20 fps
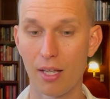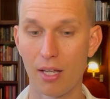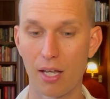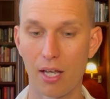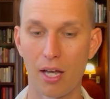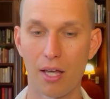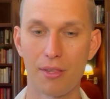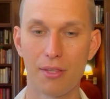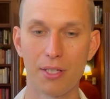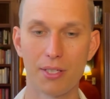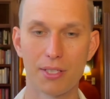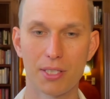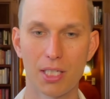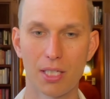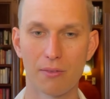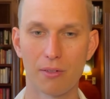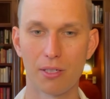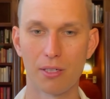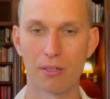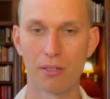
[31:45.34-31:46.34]
And these
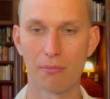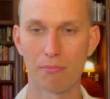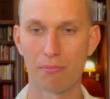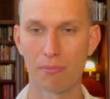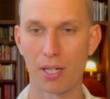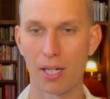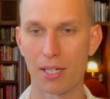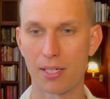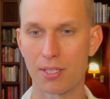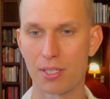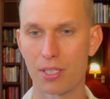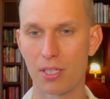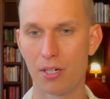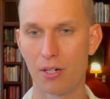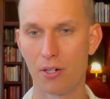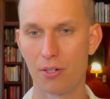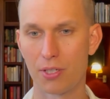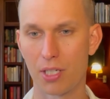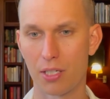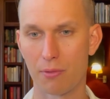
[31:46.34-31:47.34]
7 past
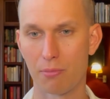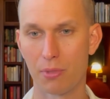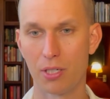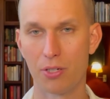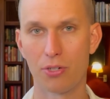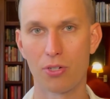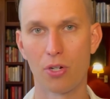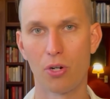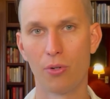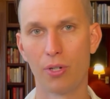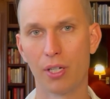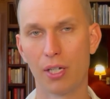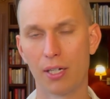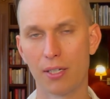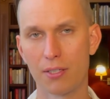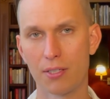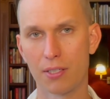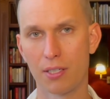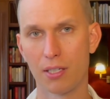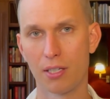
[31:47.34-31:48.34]
years has been showing
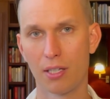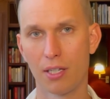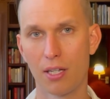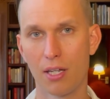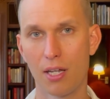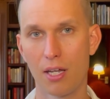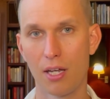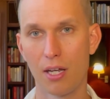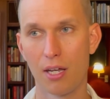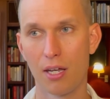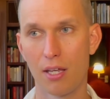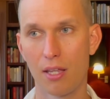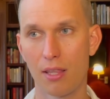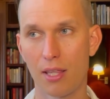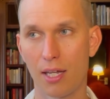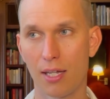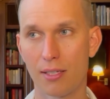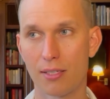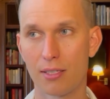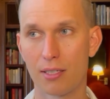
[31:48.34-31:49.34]
us
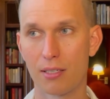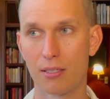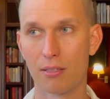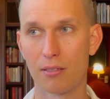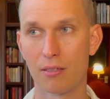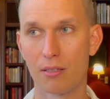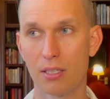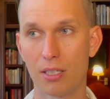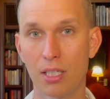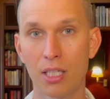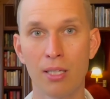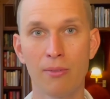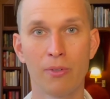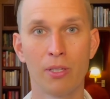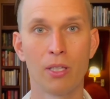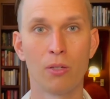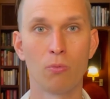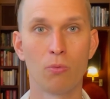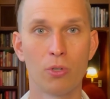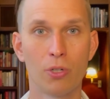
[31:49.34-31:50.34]
that even
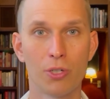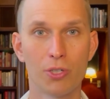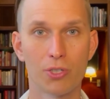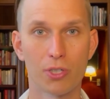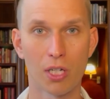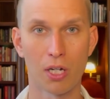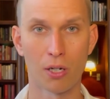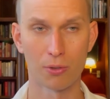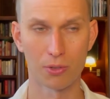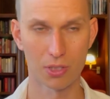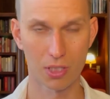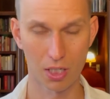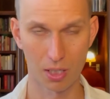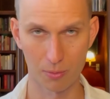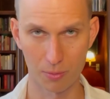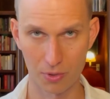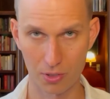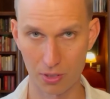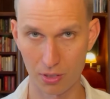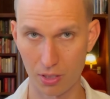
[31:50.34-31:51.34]
the worst
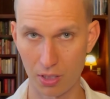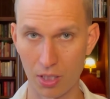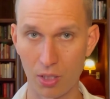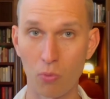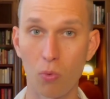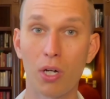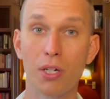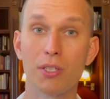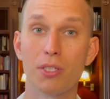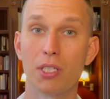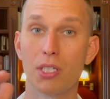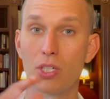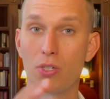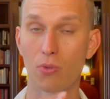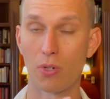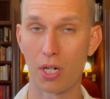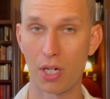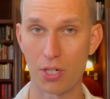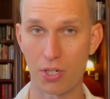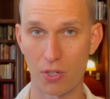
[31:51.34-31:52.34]
outcomes in one
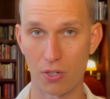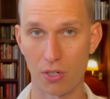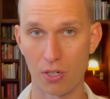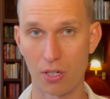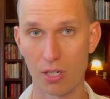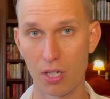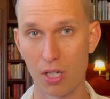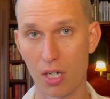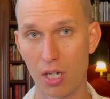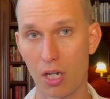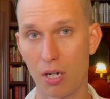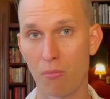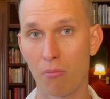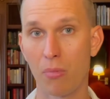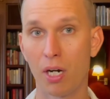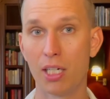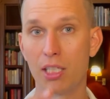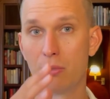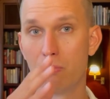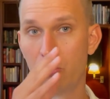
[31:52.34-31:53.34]
situation
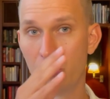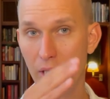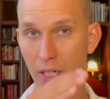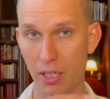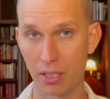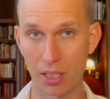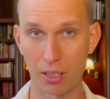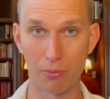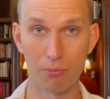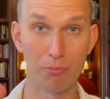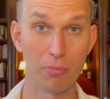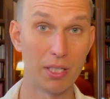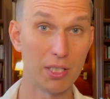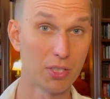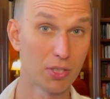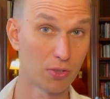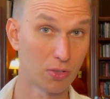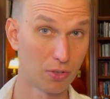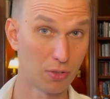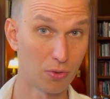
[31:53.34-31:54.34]
might bring their
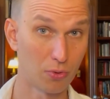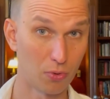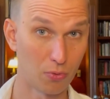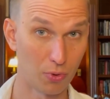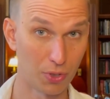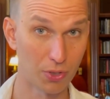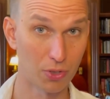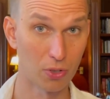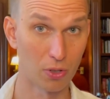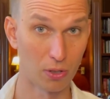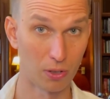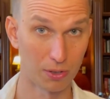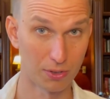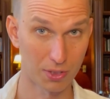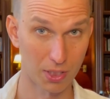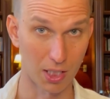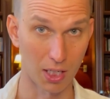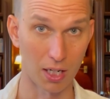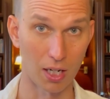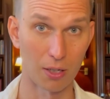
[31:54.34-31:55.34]
best results
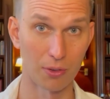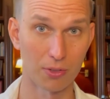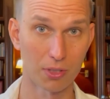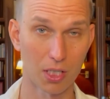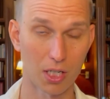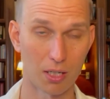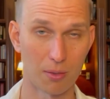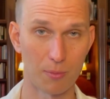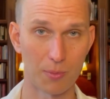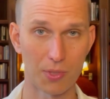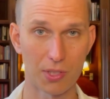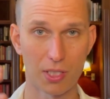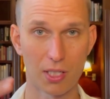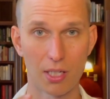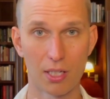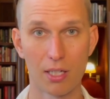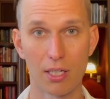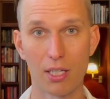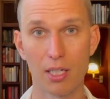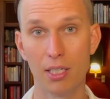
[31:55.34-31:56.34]
and outcomes
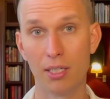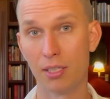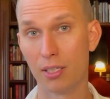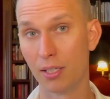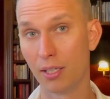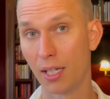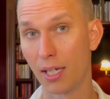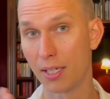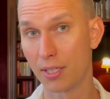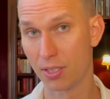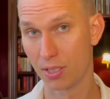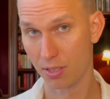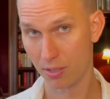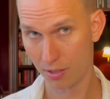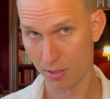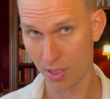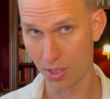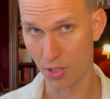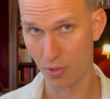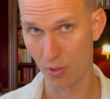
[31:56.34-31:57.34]
in the next
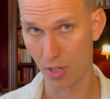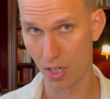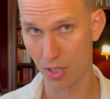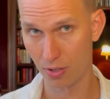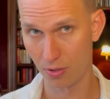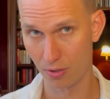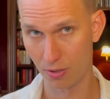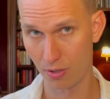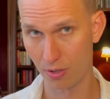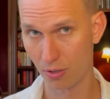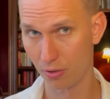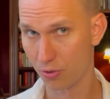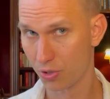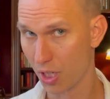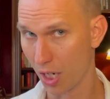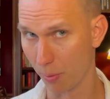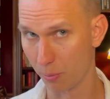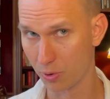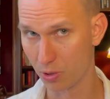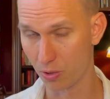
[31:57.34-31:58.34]
situation or
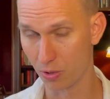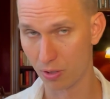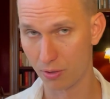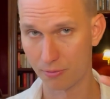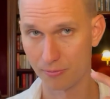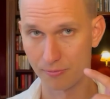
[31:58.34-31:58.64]
chapter.